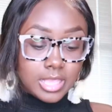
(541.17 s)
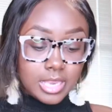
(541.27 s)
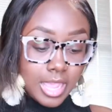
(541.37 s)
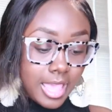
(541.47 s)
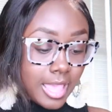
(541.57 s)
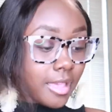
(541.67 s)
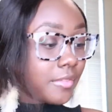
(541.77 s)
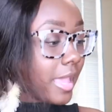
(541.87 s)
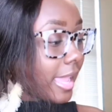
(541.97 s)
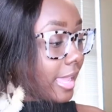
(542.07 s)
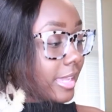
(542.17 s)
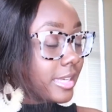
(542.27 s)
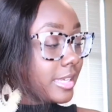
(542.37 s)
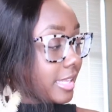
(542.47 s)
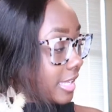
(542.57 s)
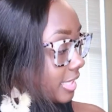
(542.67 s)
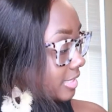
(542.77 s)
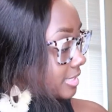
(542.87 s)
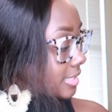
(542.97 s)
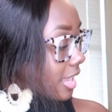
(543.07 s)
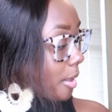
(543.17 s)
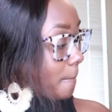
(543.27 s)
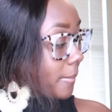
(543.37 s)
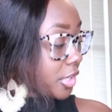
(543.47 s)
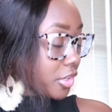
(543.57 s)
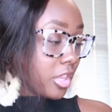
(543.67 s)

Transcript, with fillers: then I have a NYX butter